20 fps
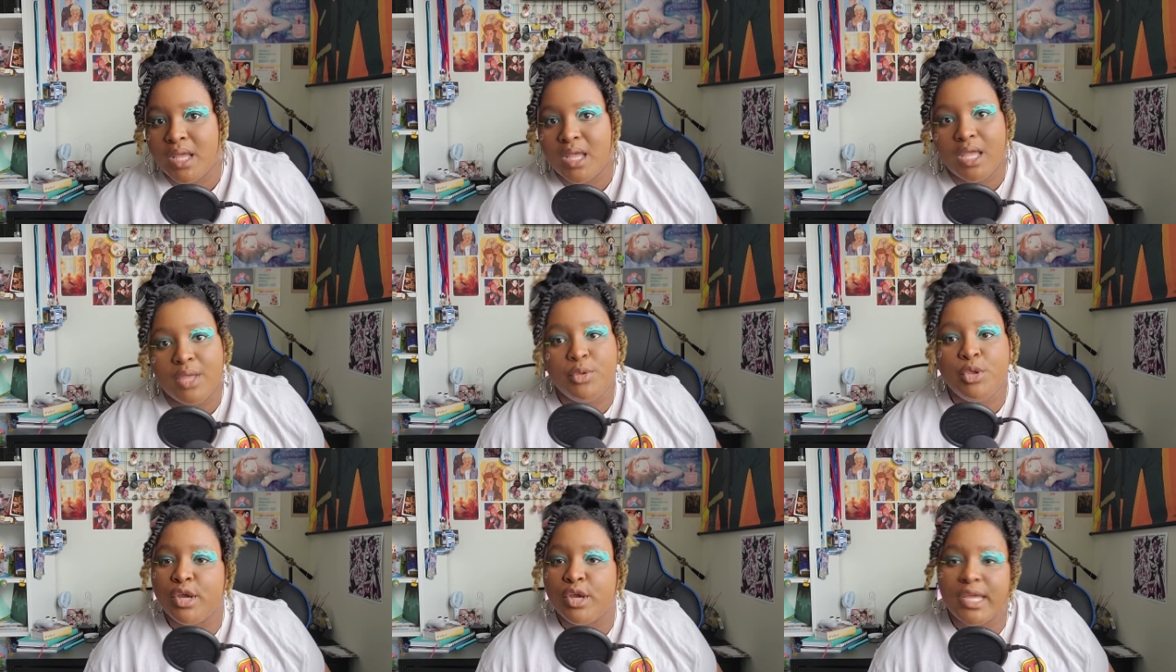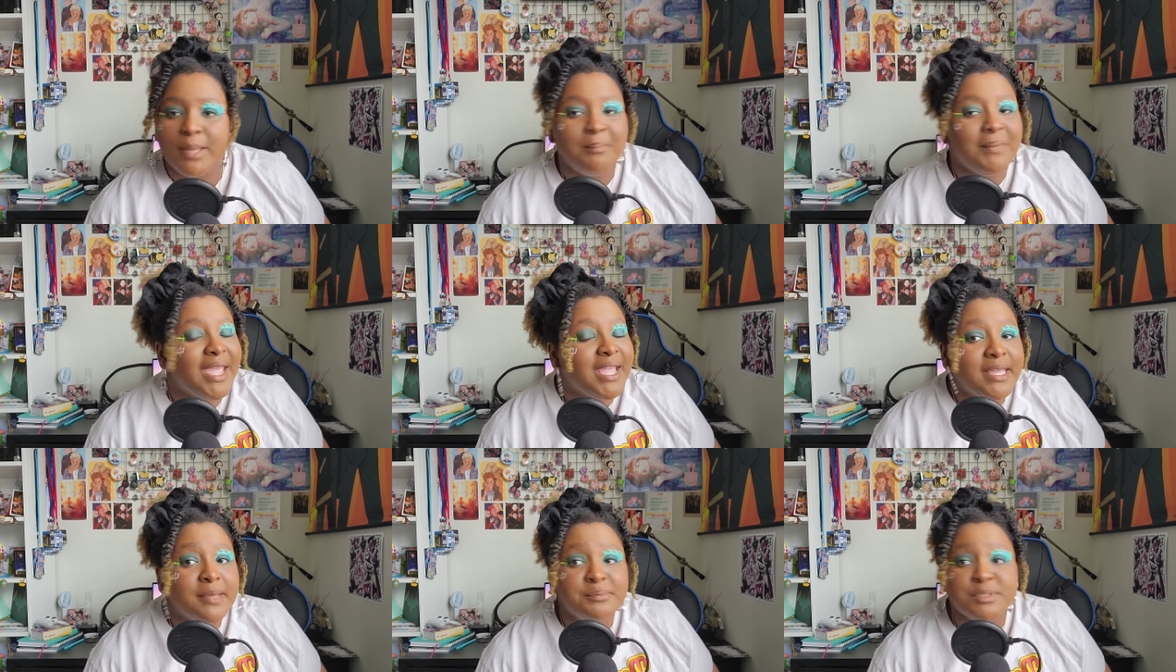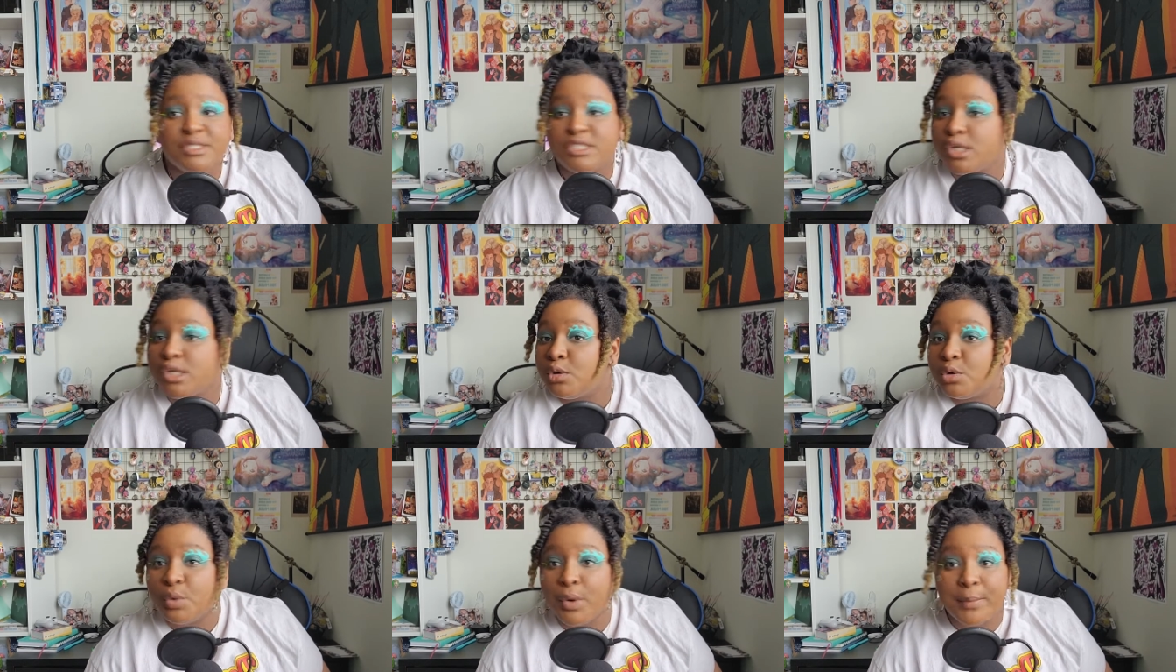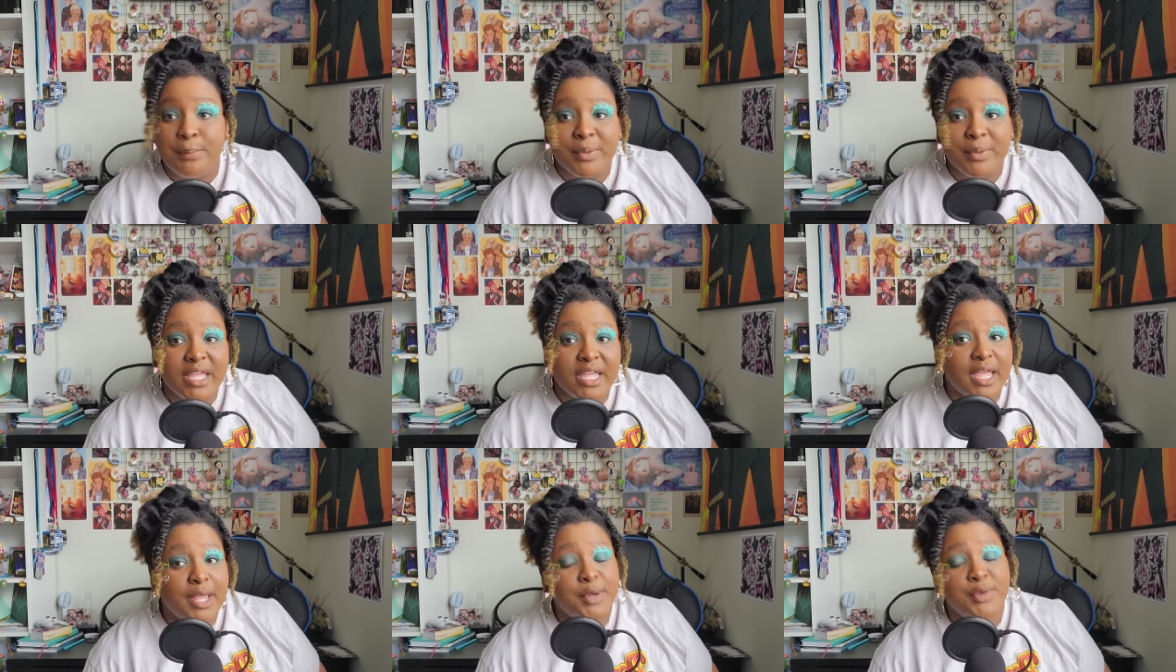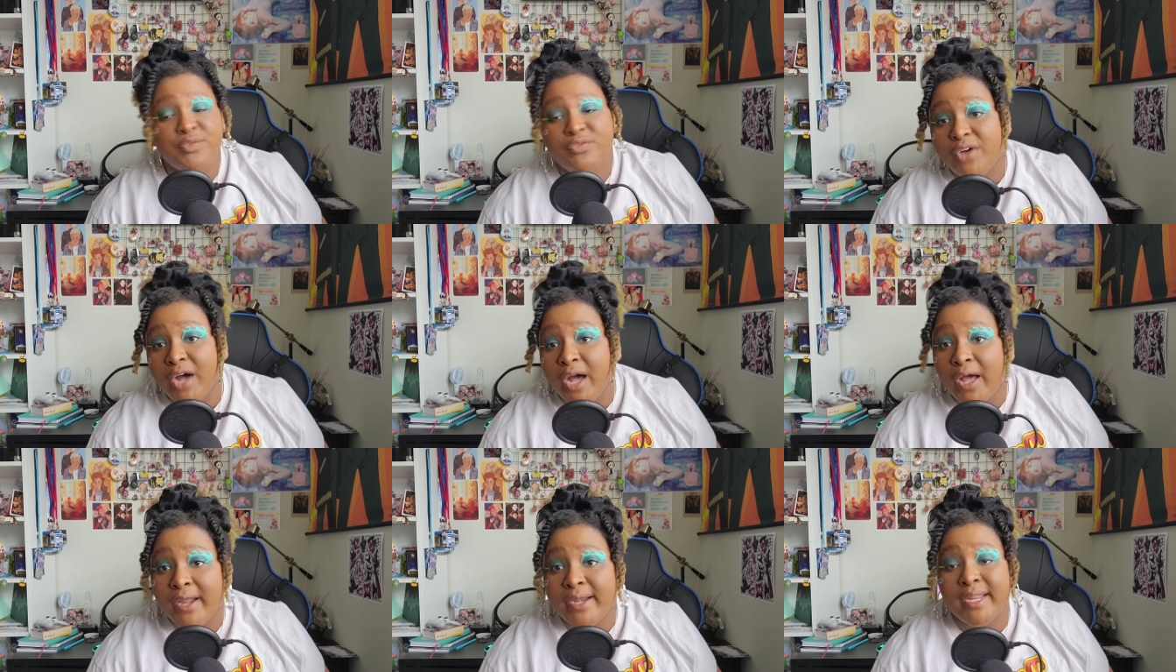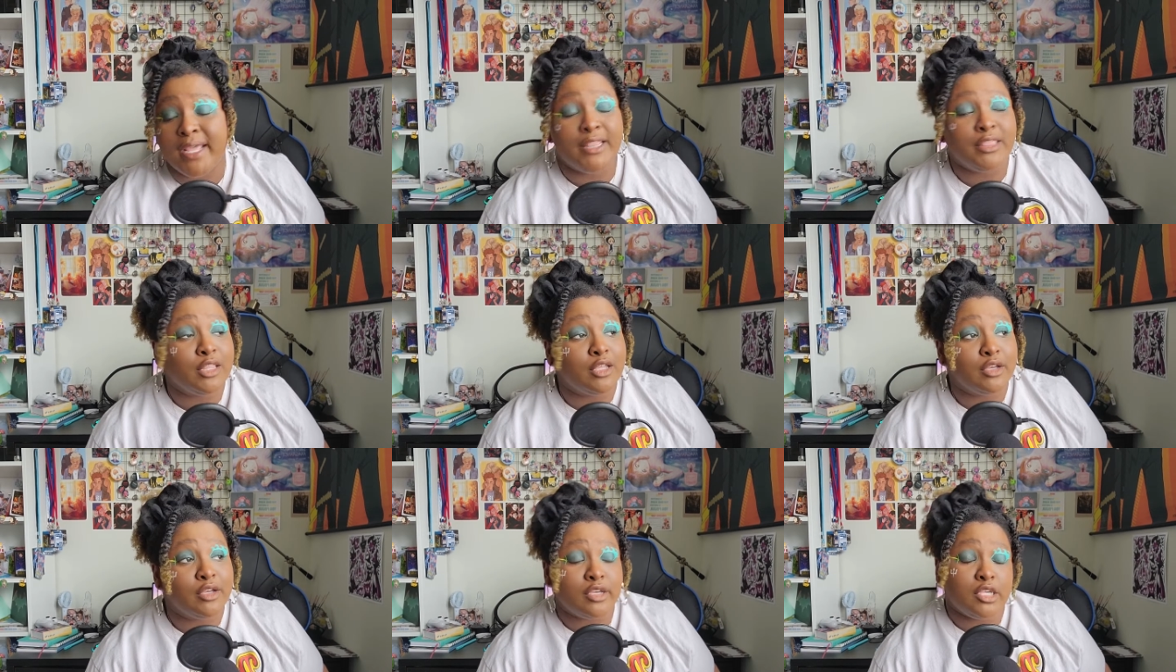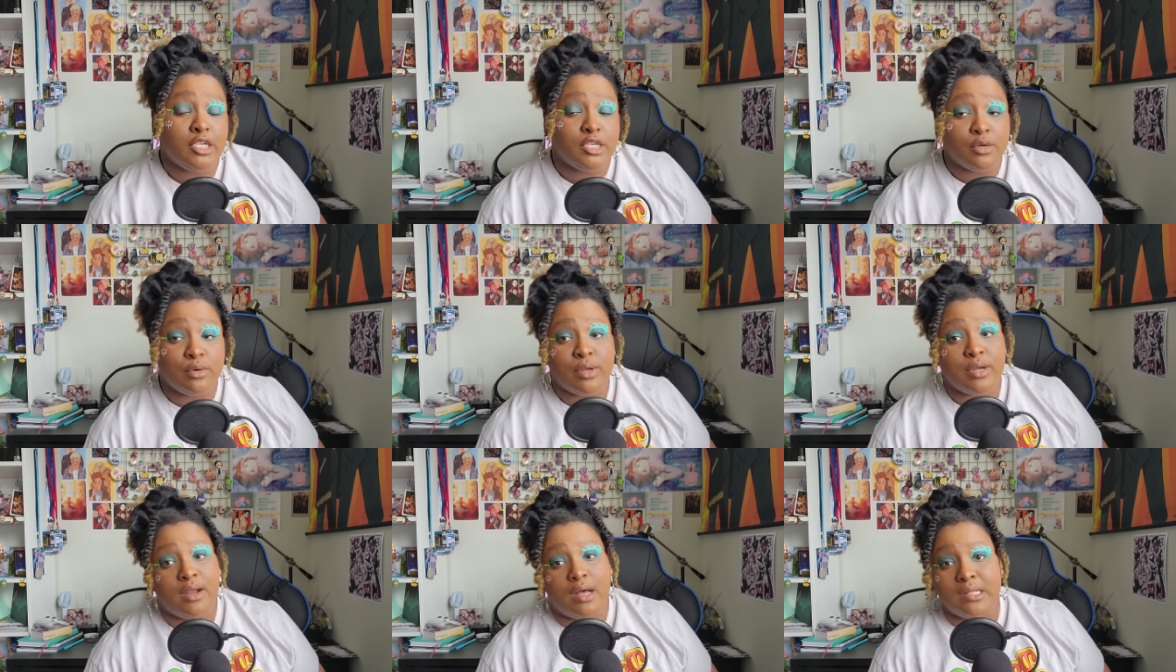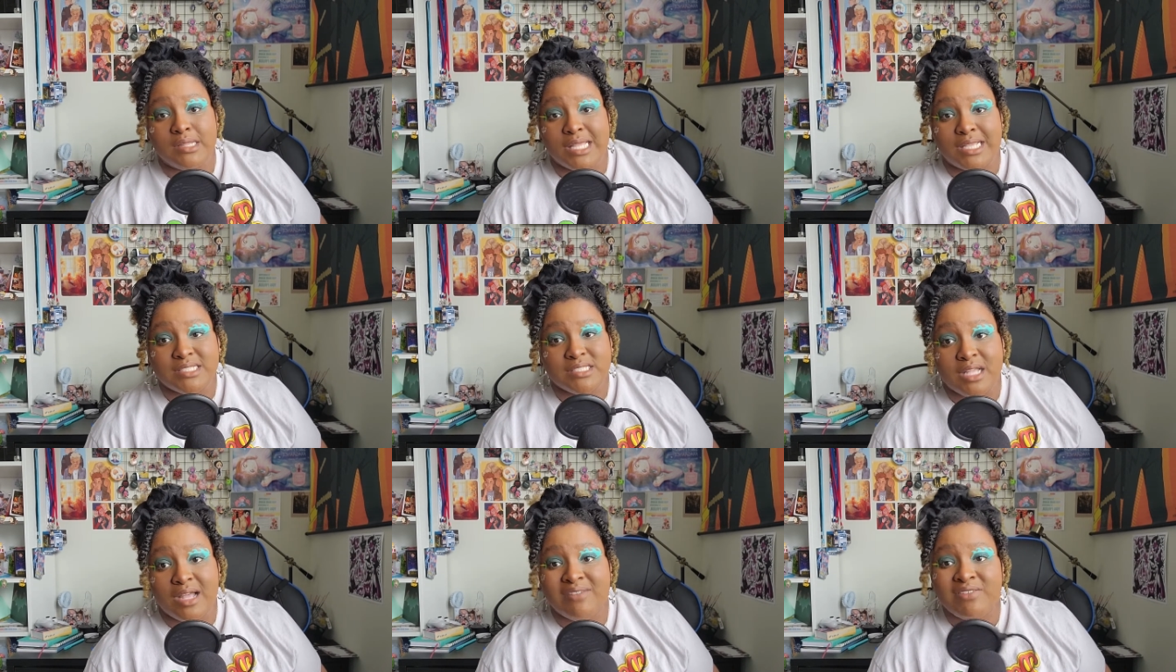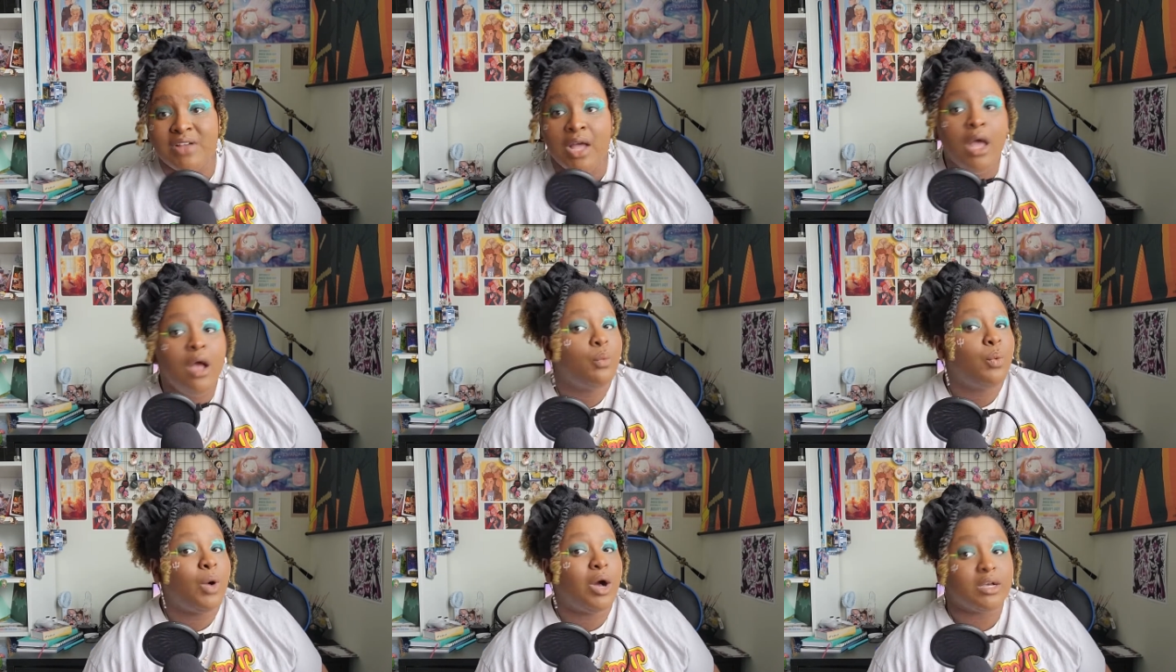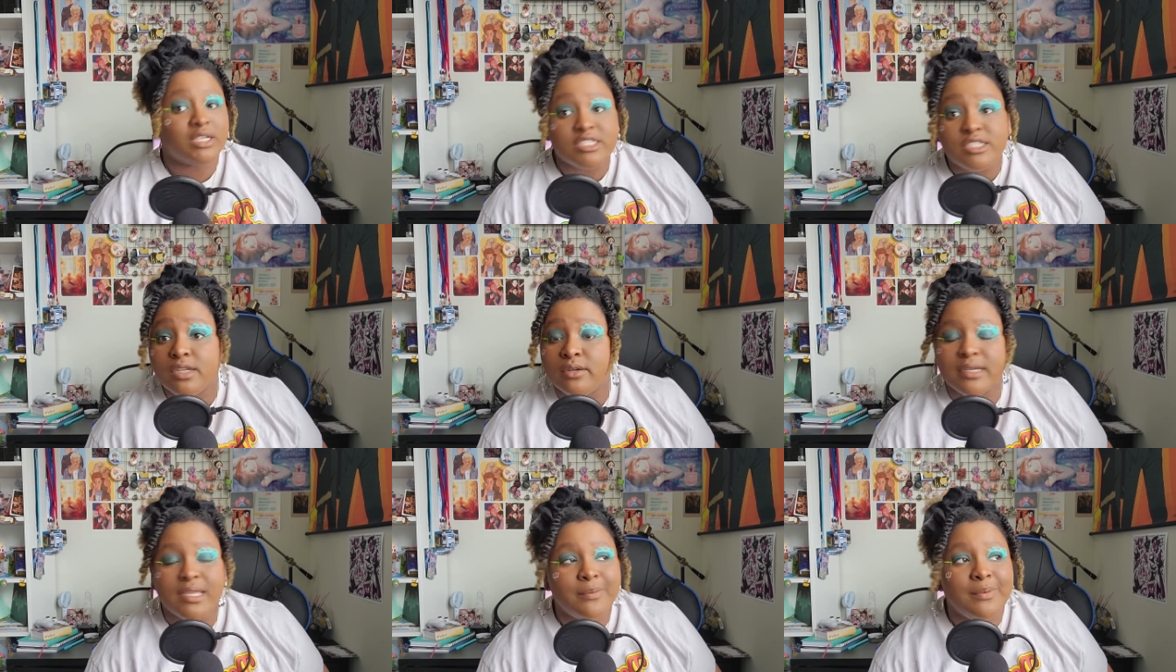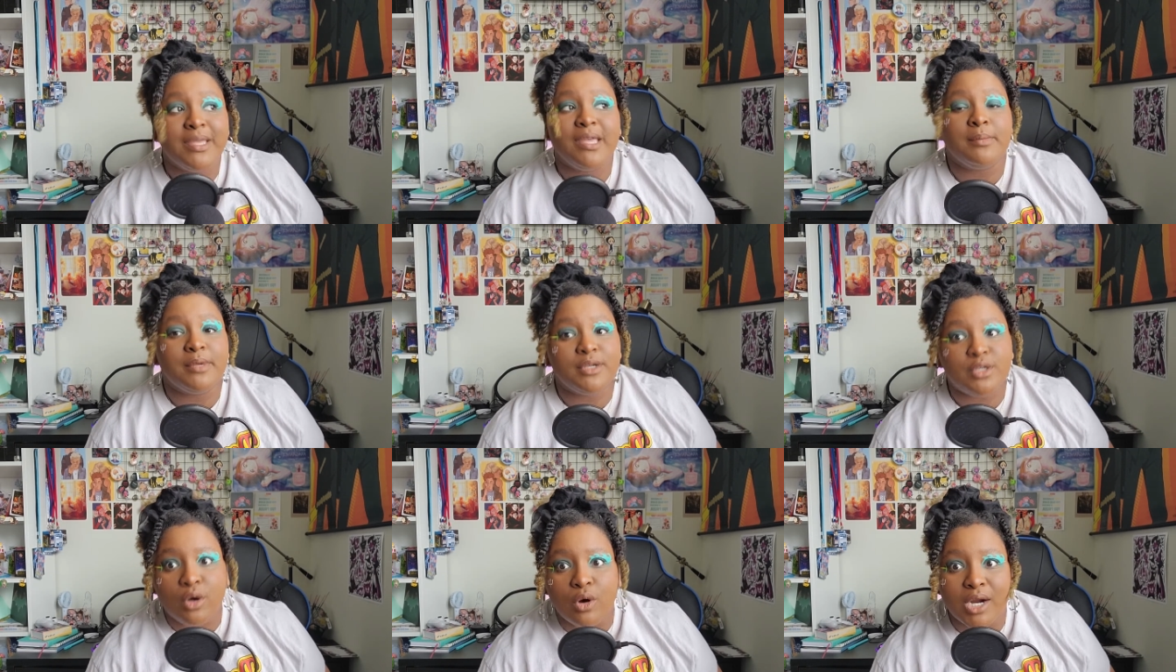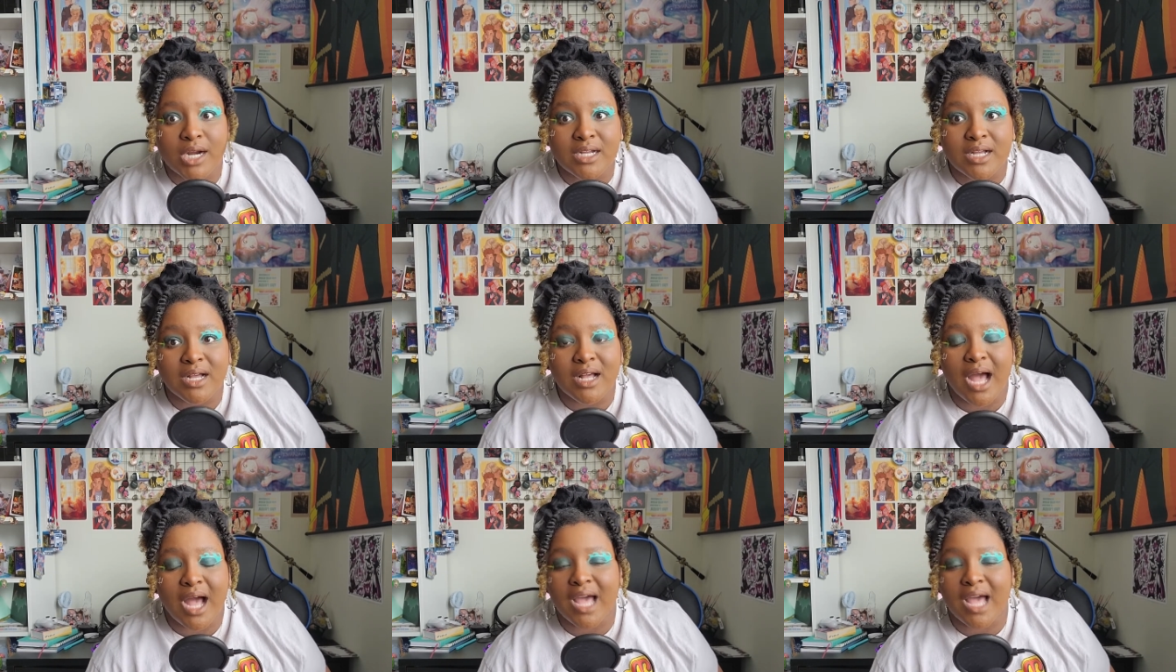You can make him still quippy and fun and look cute and all that stuff while still keeping him a dork.